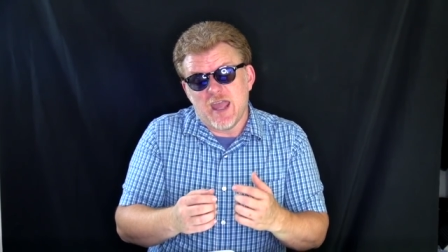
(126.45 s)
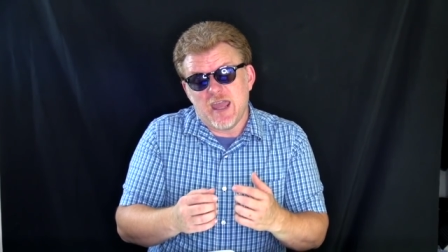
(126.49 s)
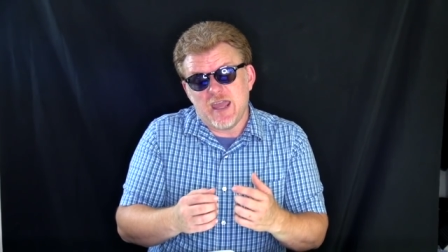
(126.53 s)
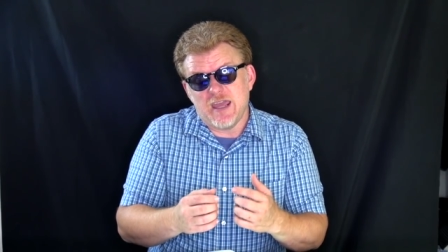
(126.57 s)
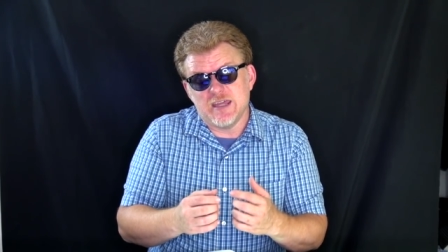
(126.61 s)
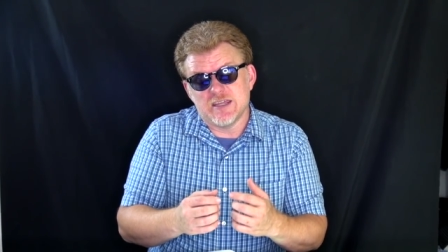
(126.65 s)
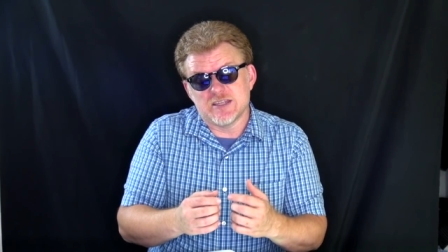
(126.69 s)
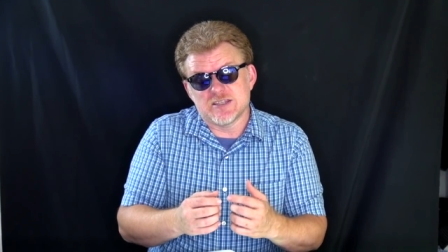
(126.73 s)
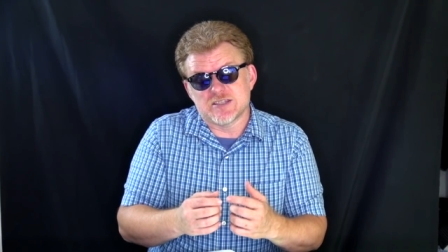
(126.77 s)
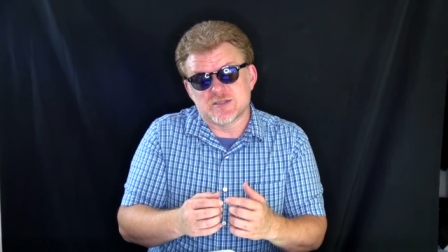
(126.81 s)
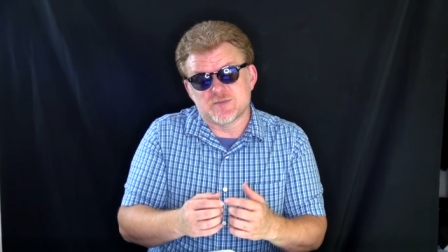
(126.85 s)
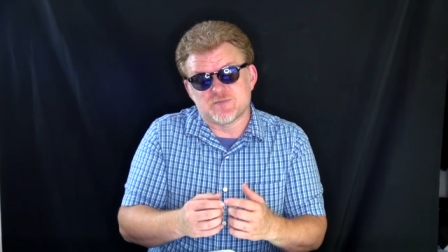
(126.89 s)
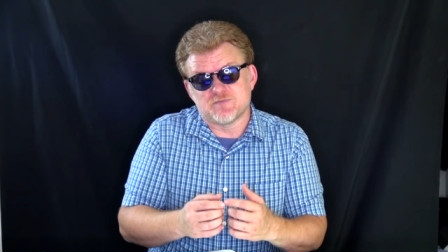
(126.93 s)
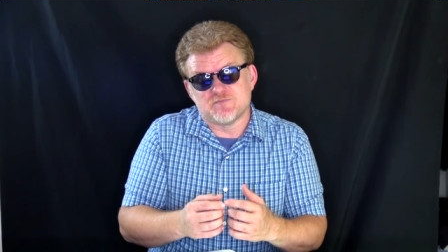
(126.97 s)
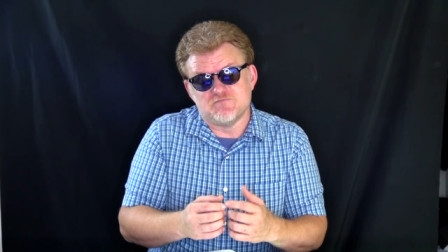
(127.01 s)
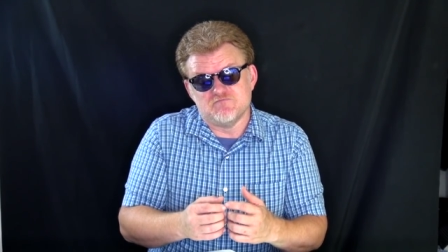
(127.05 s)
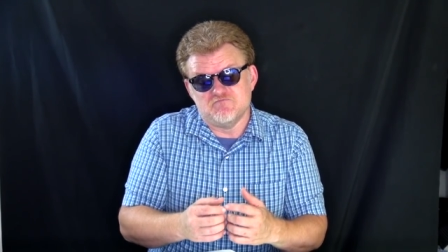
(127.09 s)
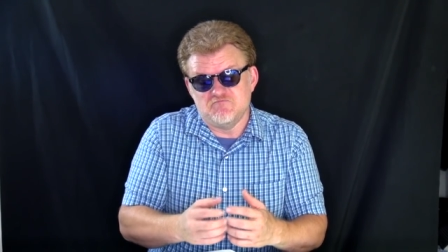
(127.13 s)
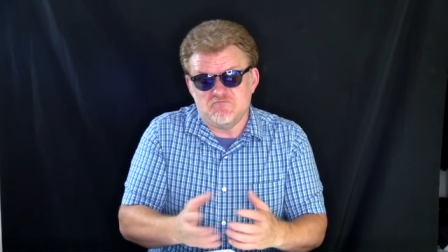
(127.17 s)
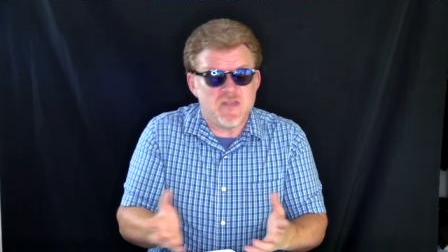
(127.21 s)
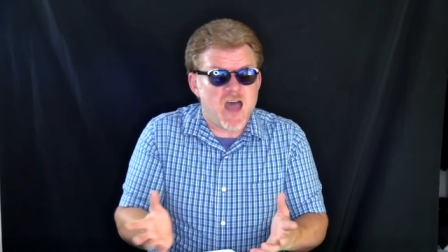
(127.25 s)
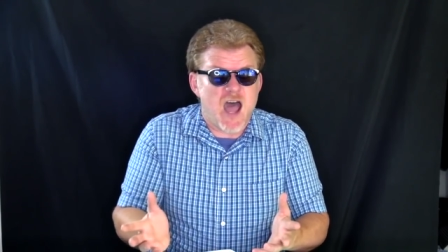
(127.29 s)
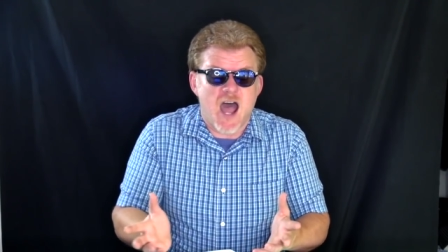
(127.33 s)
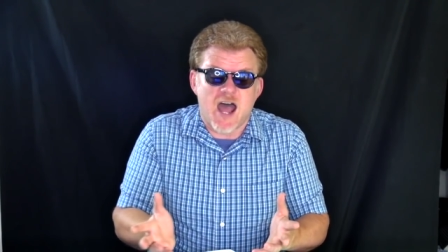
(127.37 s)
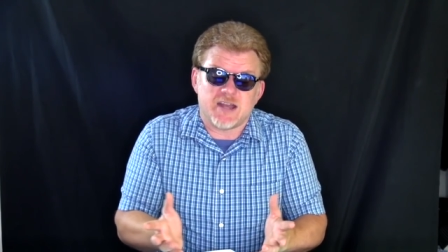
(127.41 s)
is
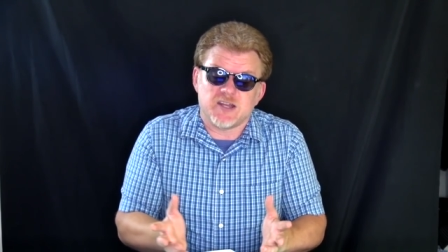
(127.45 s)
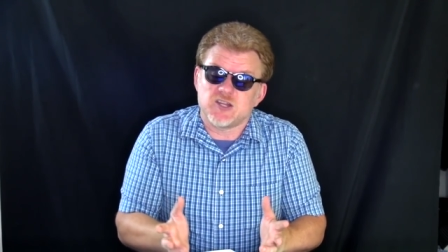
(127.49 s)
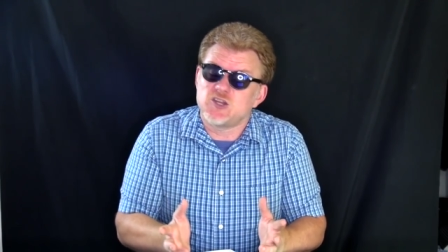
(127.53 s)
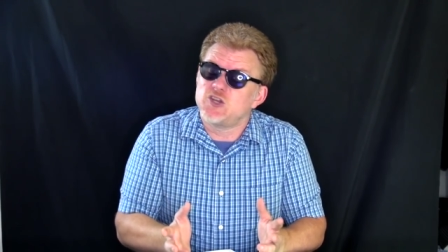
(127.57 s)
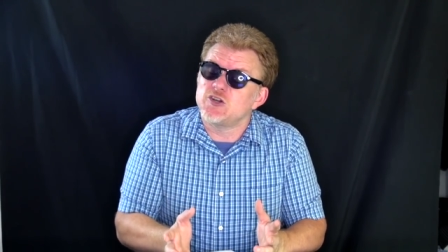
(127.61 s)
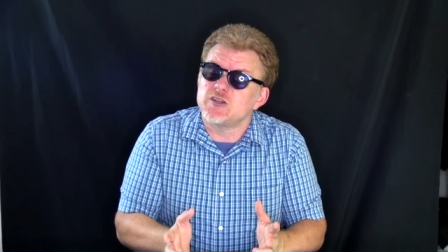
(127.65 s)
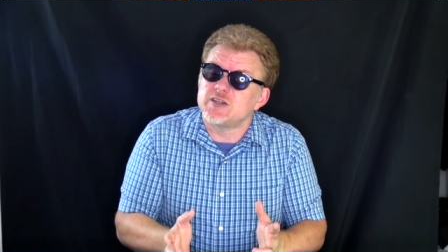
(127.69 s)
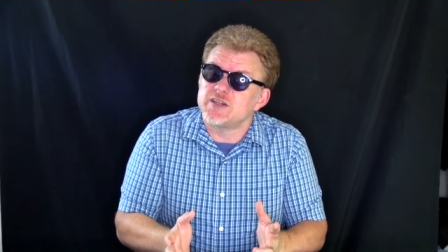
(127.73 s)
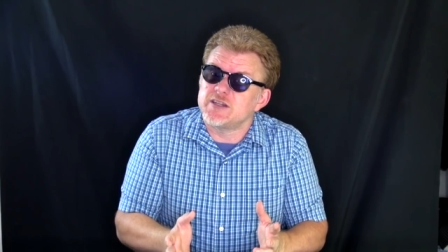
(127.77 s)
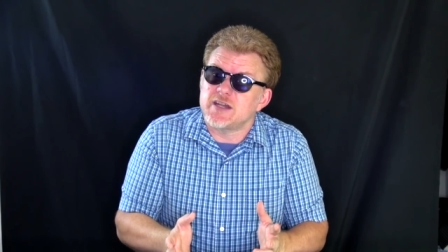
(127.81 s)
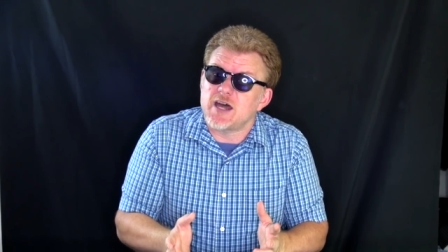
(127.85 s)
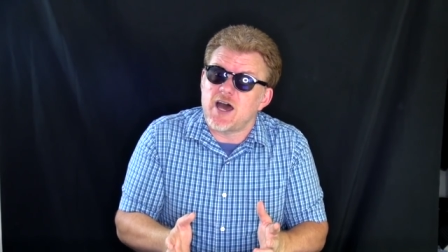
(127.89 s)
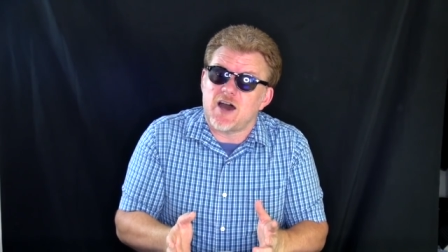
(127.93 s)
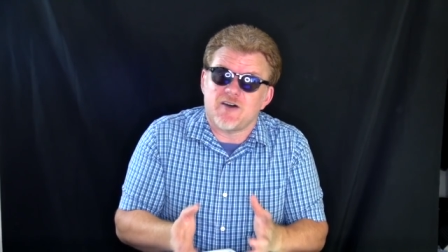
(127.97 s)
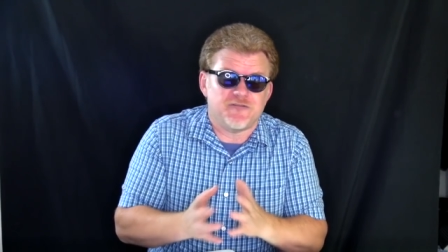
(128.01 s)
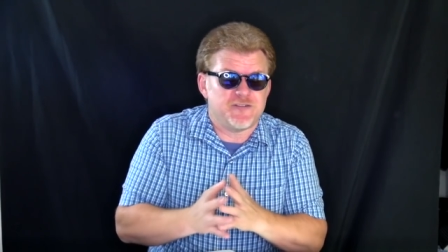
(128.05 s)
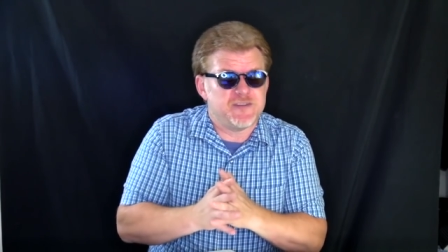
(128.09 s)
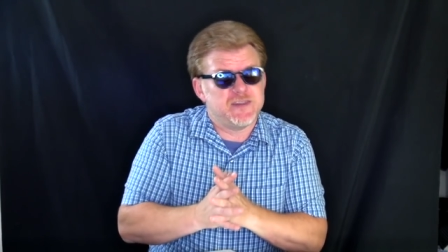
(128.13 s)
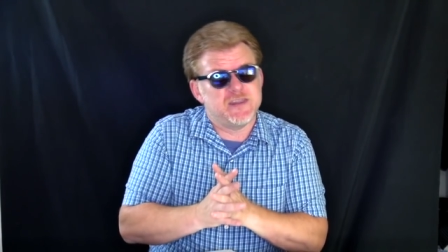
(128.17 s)
not good enough,